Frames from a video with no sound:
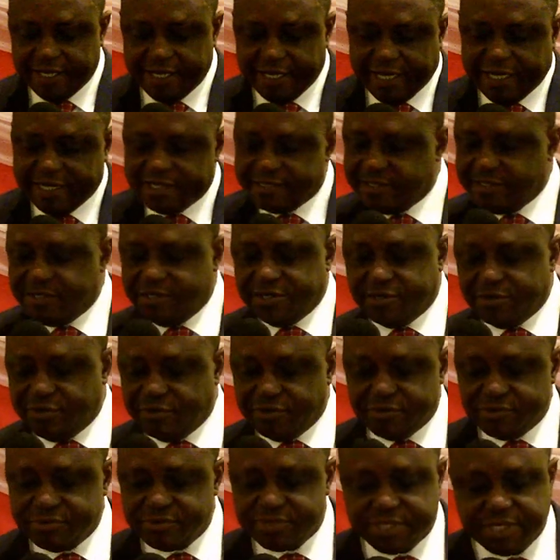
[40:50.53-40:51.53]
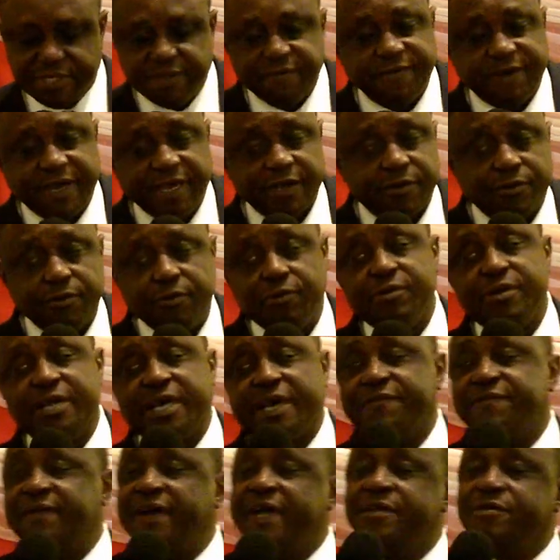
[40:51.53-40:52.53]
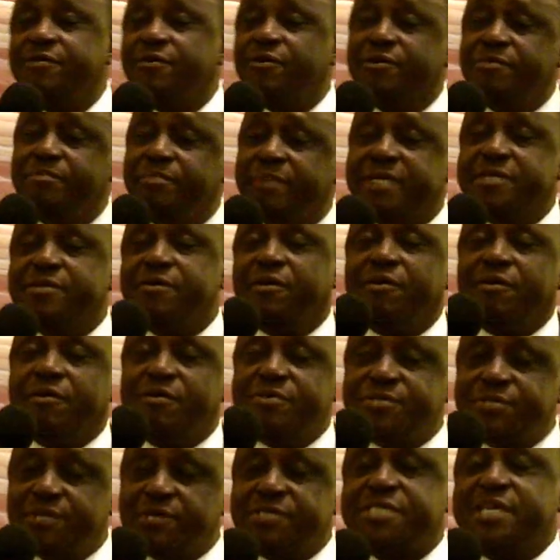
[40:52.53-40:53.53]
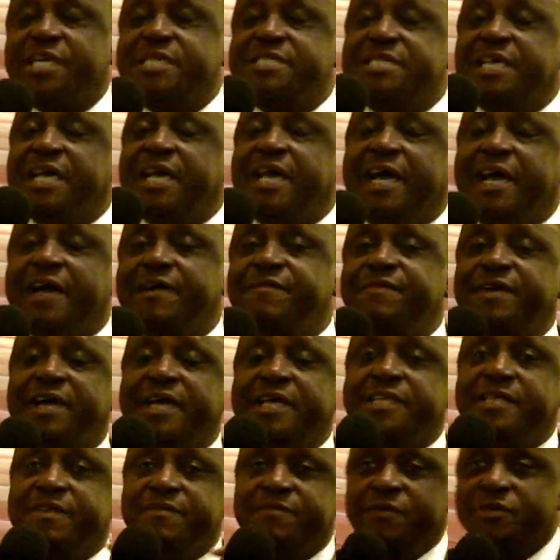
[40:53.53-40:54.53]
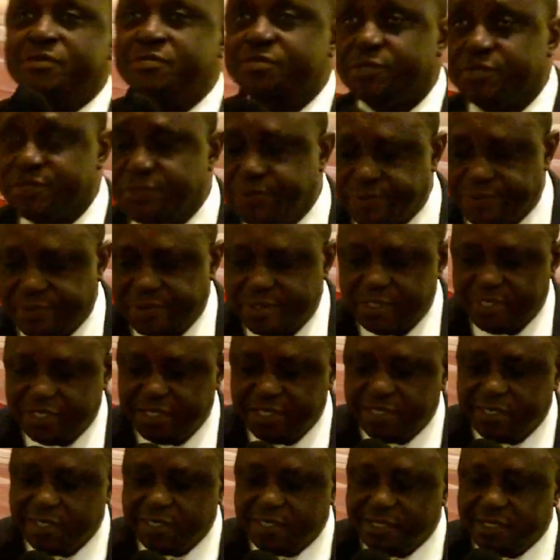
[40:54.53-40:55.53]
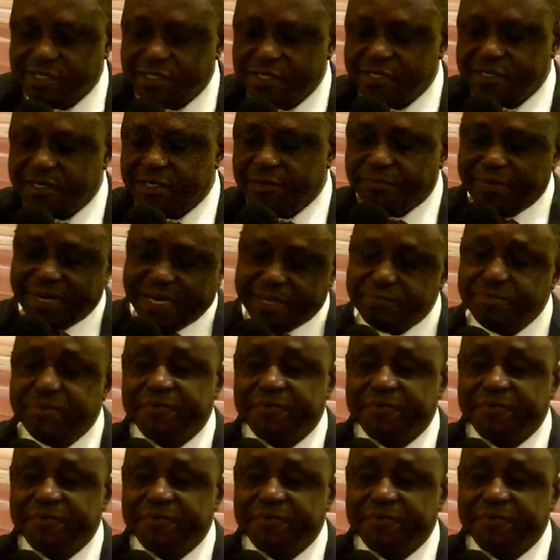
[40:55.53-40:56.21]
And, you know, silver and gold have I none, but such as I have, I give unto you. The man